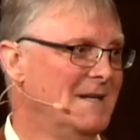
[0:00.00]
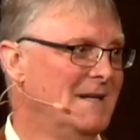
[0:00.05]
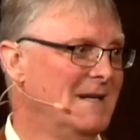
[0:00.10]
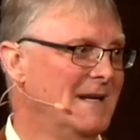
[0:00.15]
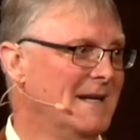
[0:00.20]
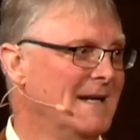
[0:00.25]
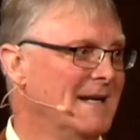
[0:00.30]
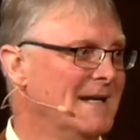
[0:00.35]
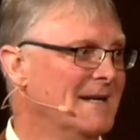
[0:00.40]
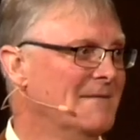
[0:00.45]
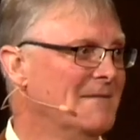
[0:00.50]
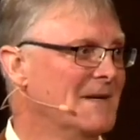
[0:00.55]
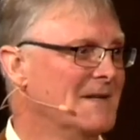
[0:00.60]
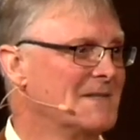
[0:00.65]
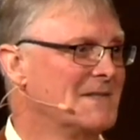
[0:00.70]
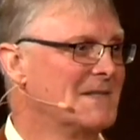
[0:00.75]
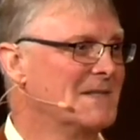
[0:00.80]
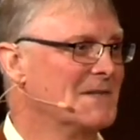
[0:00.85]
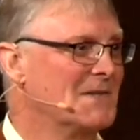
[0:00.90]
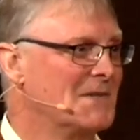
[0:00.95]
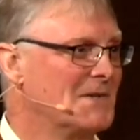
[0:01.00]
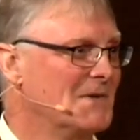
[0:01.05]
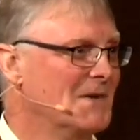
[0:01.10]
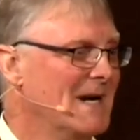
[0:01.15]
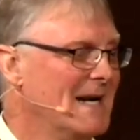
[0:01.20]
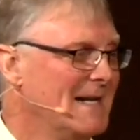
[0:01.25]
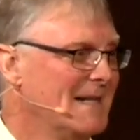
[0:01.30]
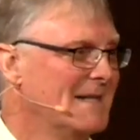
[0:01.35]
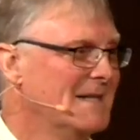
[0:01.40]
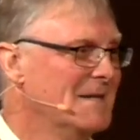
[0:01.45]
and give us the
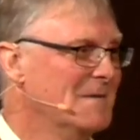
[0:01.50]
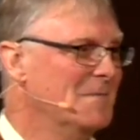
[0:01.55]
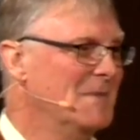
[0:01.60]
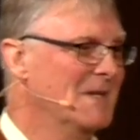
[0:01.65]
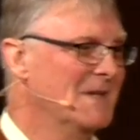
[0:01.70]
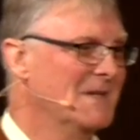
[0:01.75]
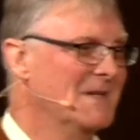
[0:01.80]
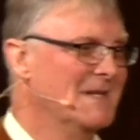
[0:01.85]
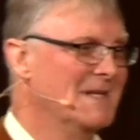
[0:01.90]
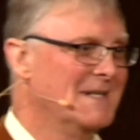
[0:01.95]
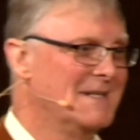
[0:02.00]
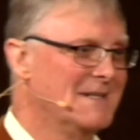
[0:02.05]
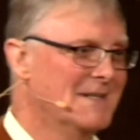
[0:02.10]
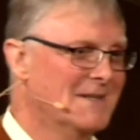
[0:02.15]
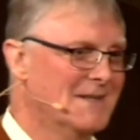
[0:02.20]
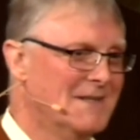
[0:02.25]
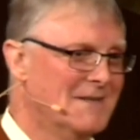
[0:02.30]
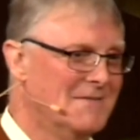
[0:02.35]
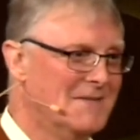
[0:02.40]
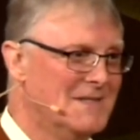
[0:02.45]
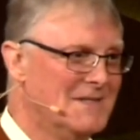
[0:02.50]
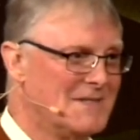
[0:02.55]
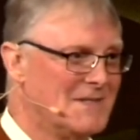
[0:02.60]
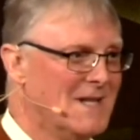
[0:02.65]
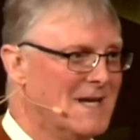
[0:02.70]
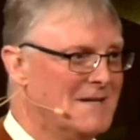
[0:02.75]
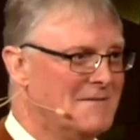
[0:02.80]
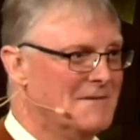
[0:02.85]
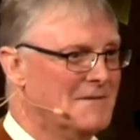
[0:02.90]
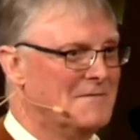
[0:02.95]
strength and ability to live this
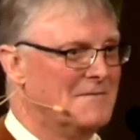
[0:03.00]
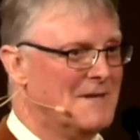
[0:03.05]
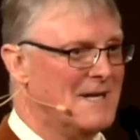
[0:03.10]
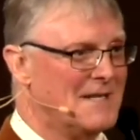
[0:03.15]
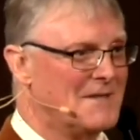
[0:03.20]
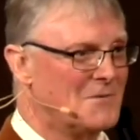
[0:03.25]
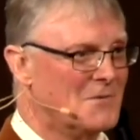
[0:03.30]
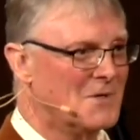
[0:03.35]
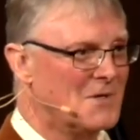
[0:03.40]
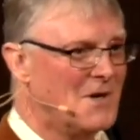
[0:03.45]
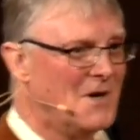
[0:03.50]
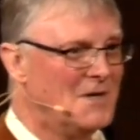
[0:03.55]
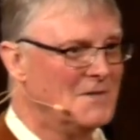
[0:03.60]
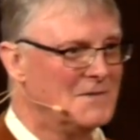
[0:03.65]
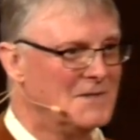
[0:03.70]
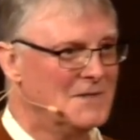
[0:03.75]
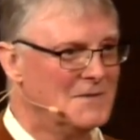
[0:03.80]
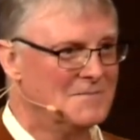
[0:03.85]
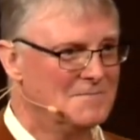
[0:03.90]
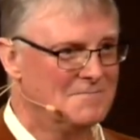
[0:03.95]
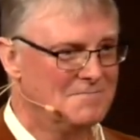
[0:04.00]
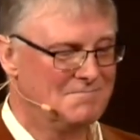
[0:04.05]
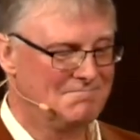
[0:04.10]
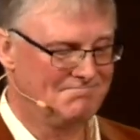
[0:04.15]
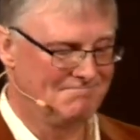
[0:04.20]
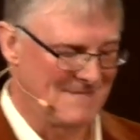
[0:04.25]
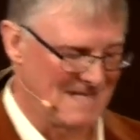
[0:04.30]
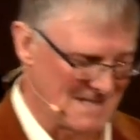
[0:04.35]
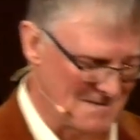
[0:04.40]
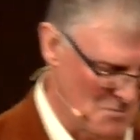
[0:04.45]
life of faith we're called to. Let's